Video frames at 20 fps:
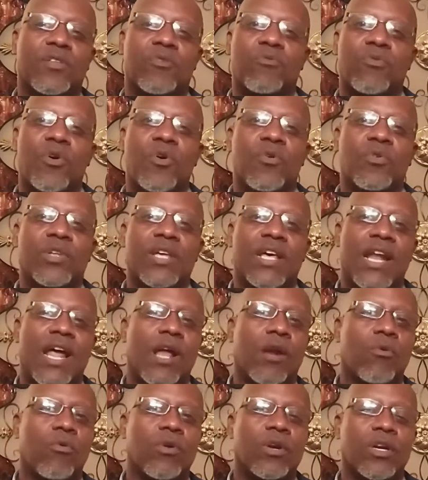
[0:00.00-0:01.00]
road that I
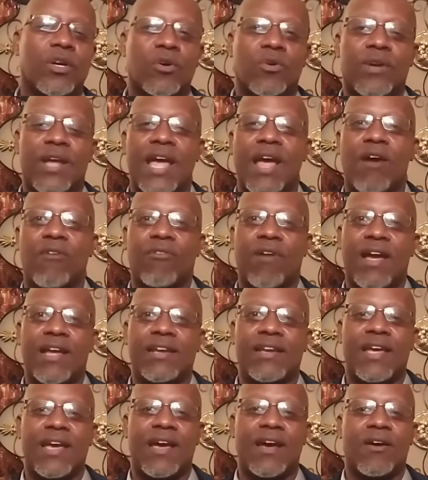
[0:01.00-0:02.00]
don't want to go down right
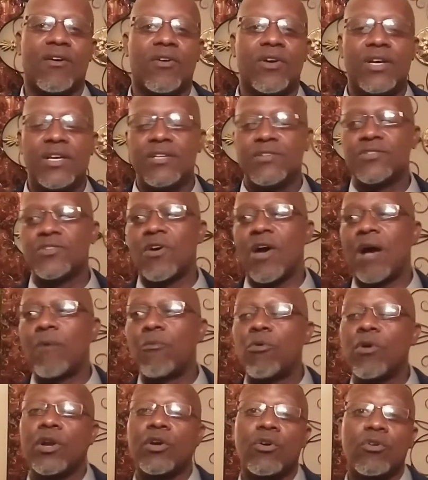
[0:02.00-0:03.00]
now. So I
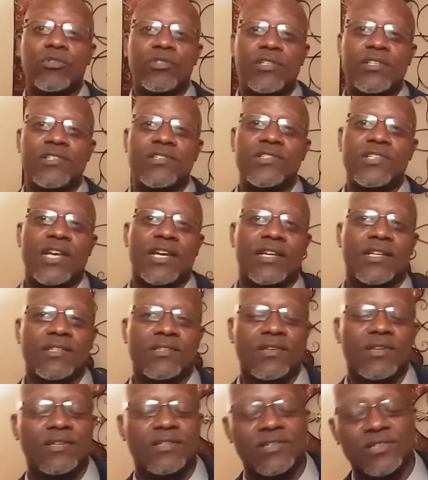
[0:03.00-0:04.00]
want to go to the
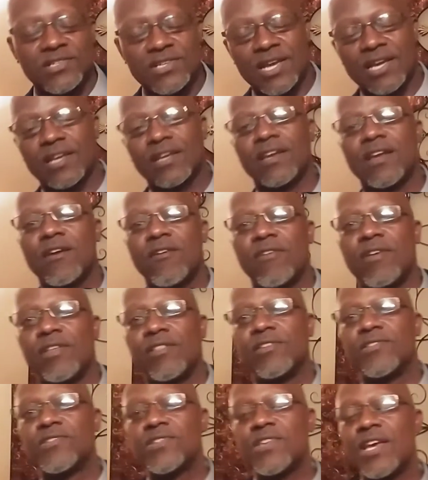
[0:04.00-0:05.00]
second area.
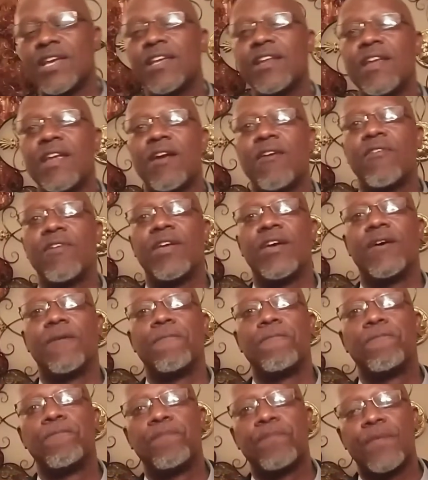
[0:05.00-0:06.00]
The second area
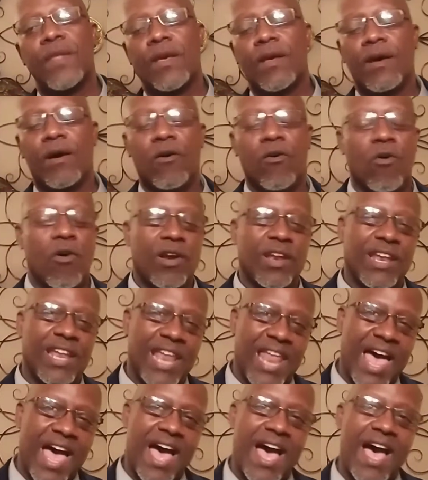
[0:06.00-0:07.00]
or
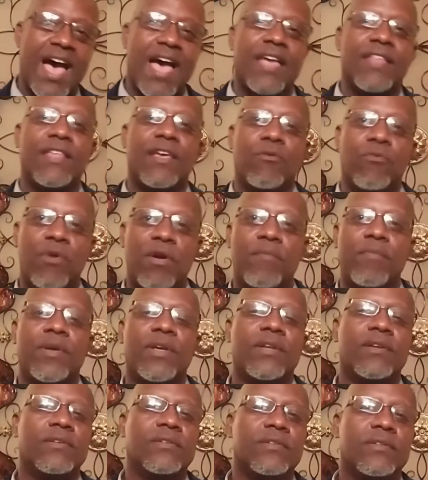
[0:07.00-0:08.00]
lie that
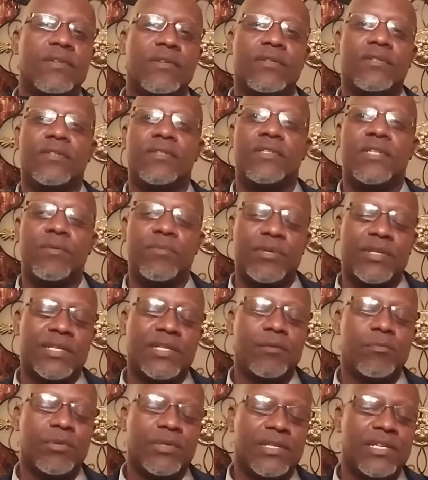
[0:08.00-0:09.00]
women
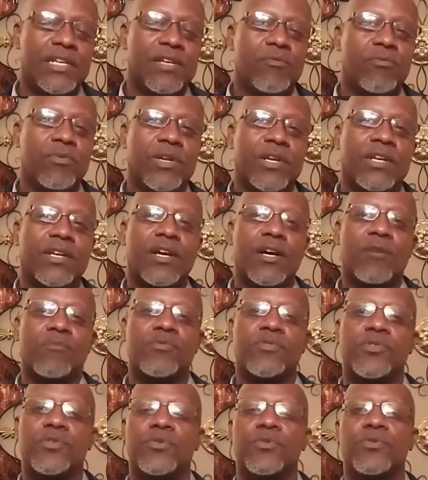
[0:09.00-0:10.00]
typically believe when it
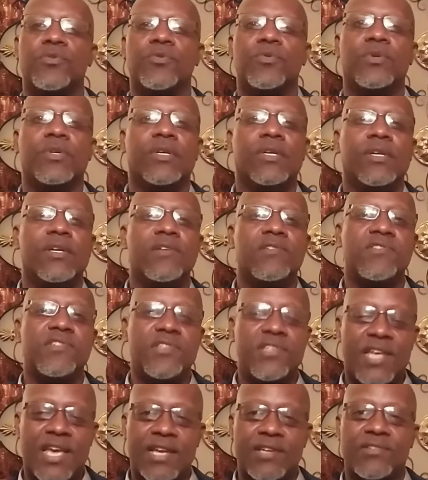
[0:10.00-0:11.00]
comes to
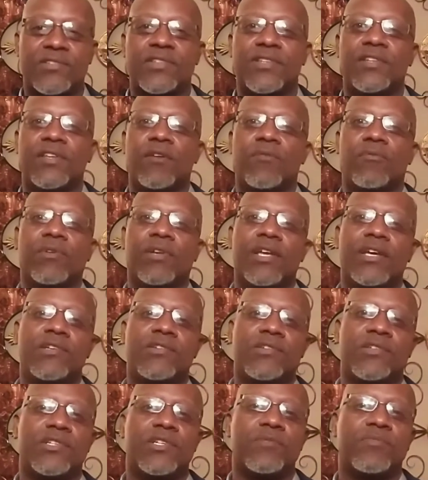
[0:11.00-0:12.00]
sex in their
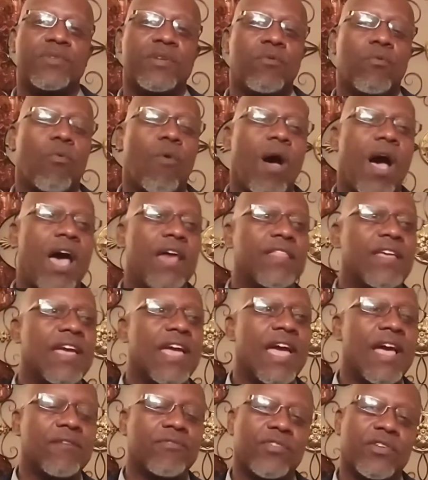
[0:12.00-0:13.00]
relationships and why they
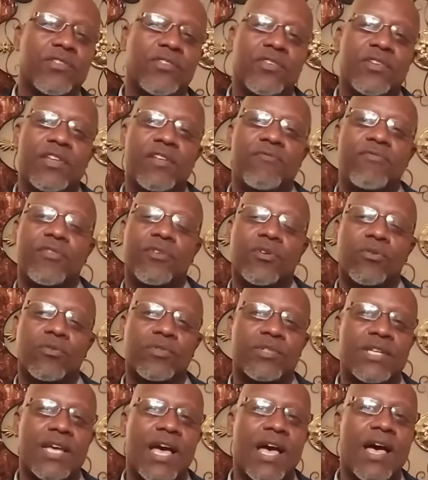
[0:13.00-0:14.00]
have such a difficult
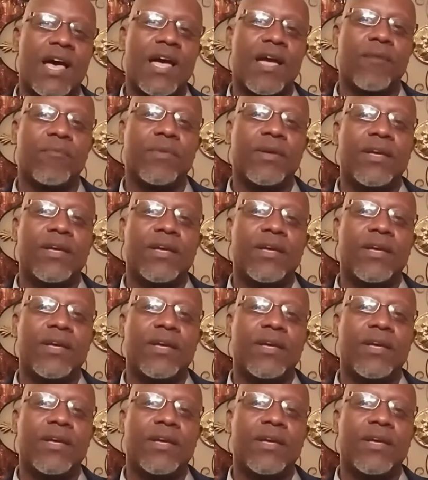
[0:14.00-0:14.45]
time